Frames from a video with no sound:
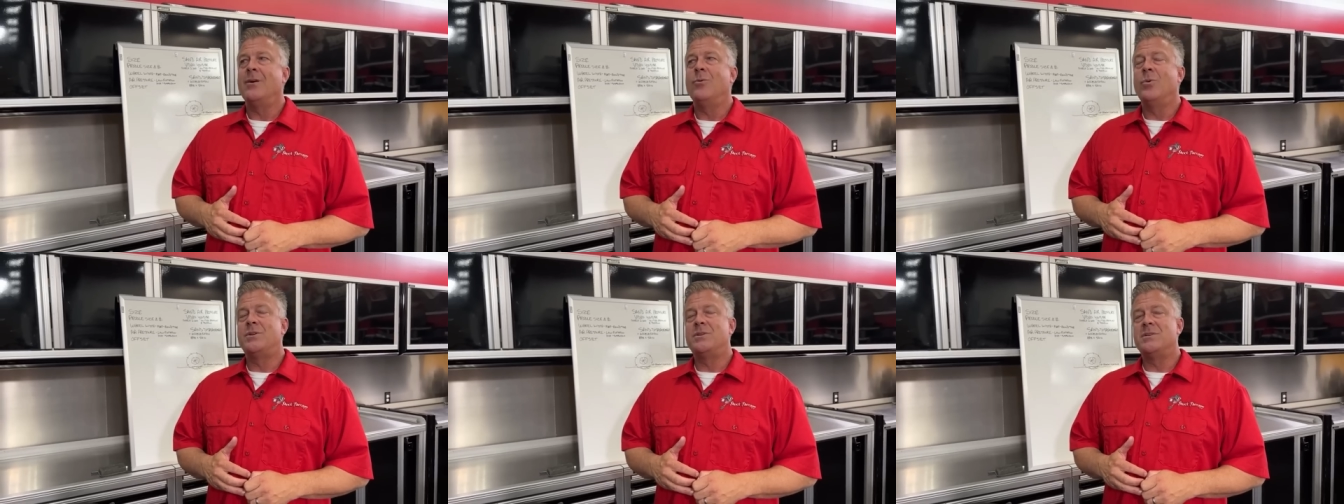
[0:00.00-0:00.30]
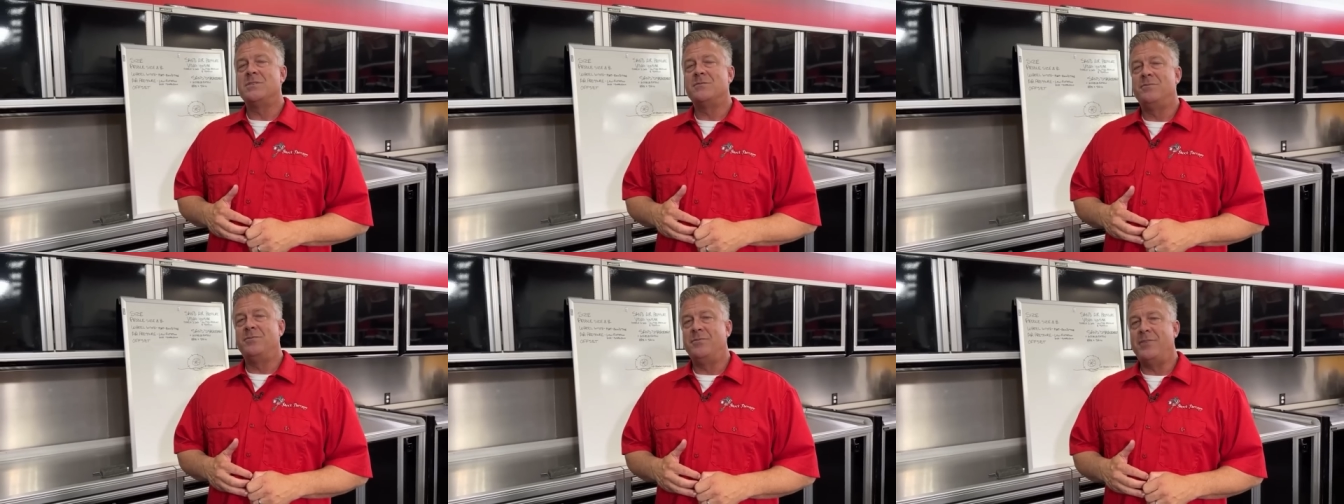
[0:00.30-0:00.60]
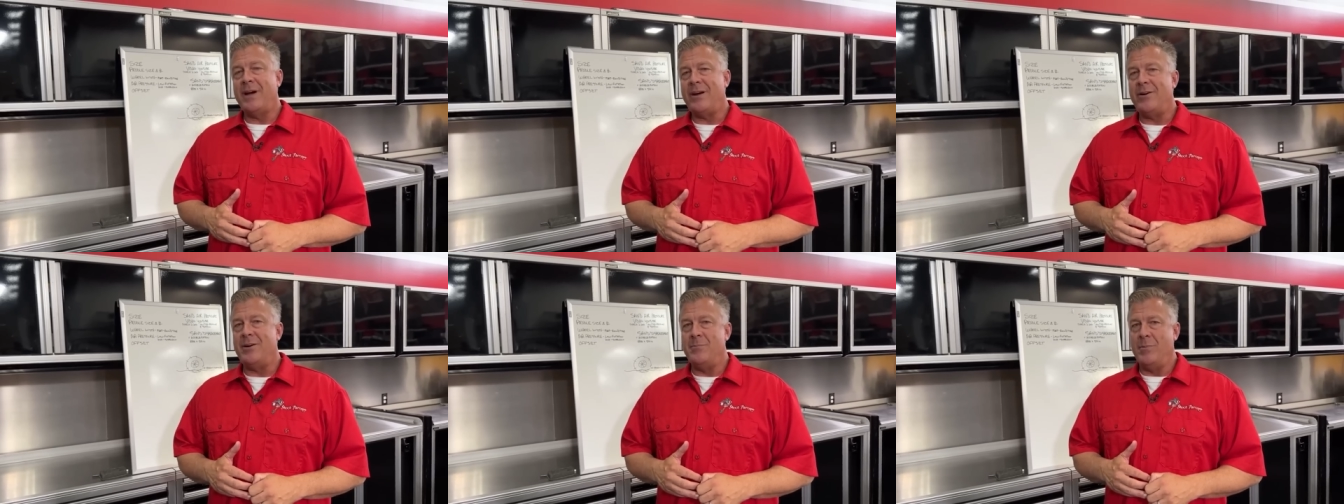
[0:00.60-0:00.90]
which is
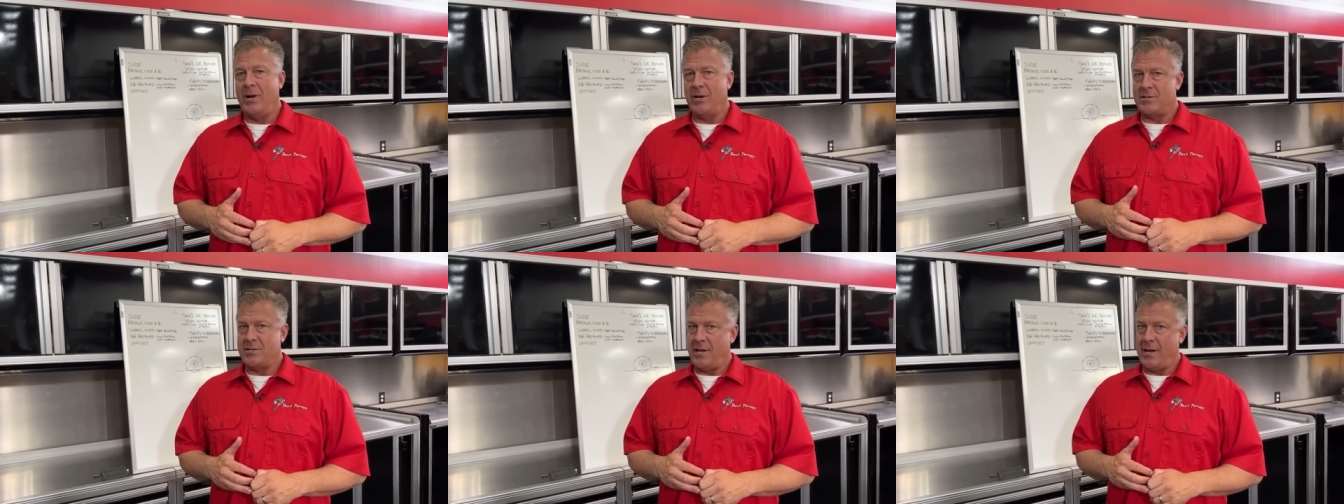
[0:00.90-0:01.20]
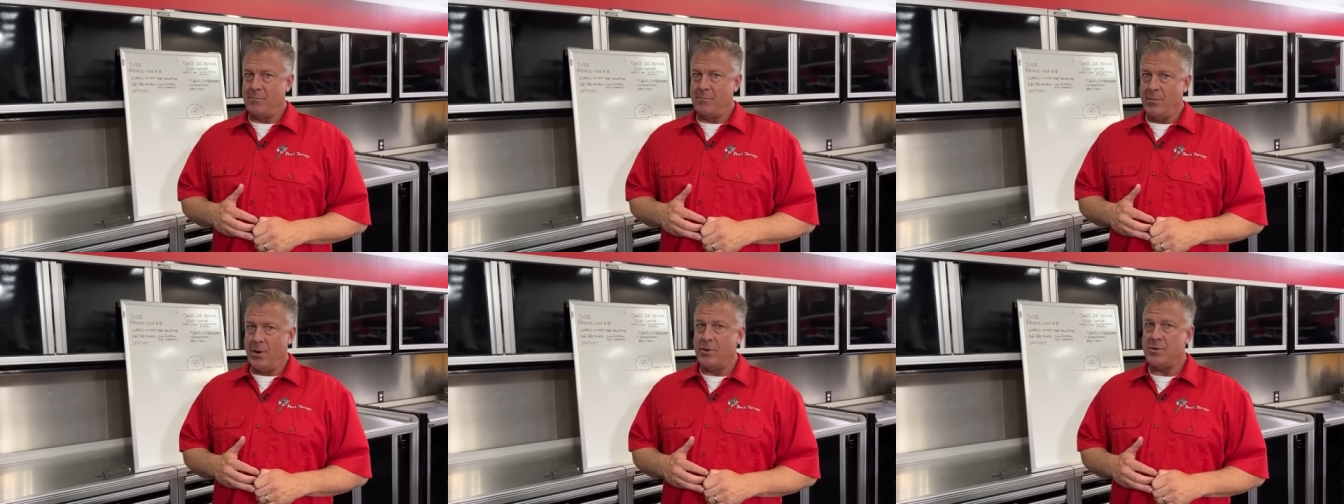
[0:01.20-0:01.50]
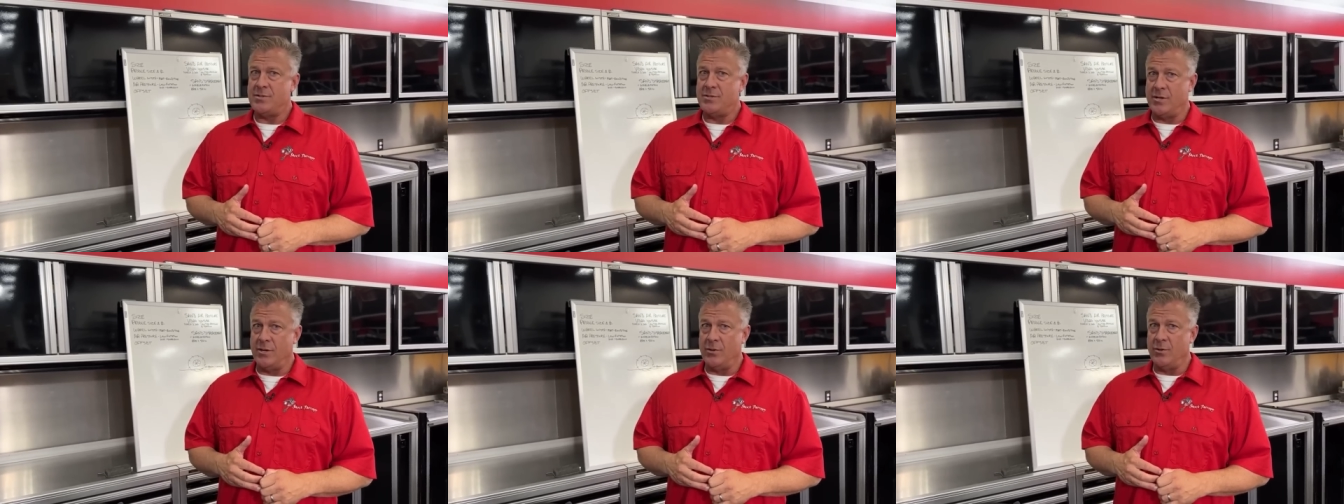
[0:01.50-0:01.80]
very much like
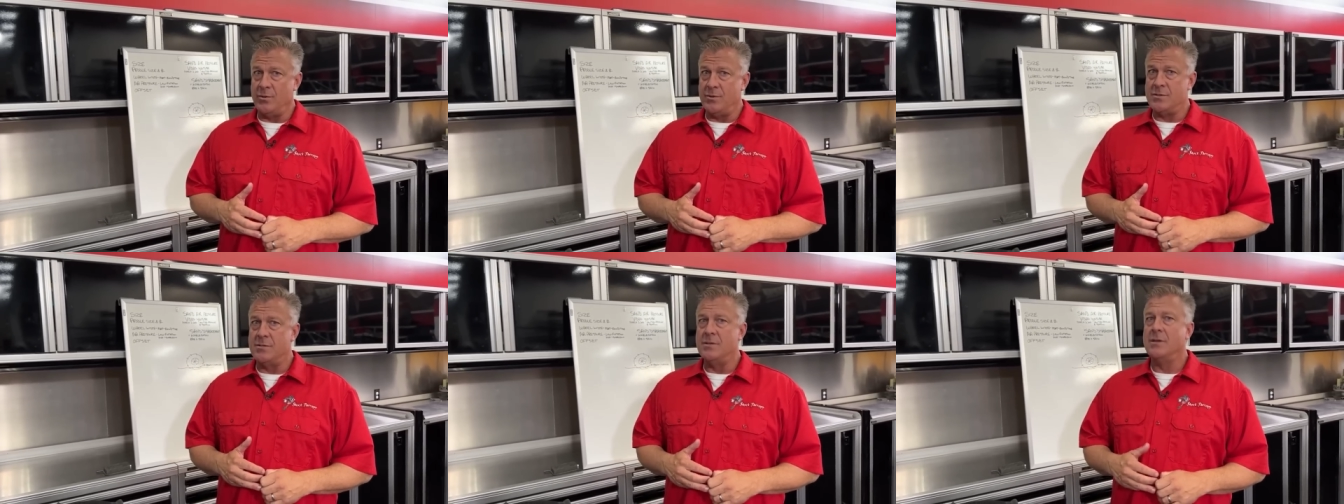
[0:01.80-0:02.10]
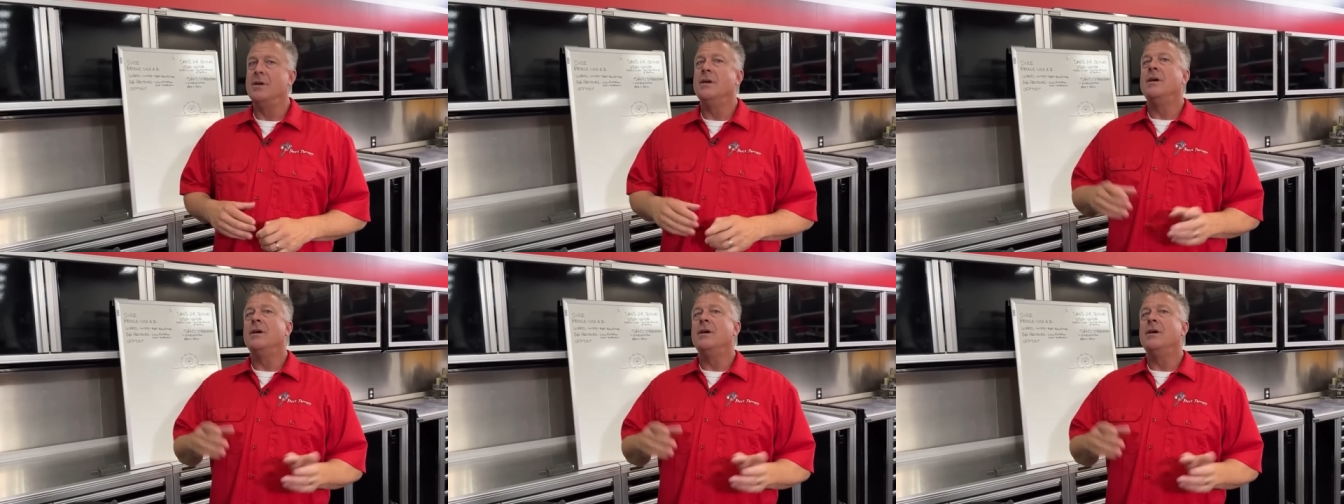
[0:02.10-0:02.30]
most dudes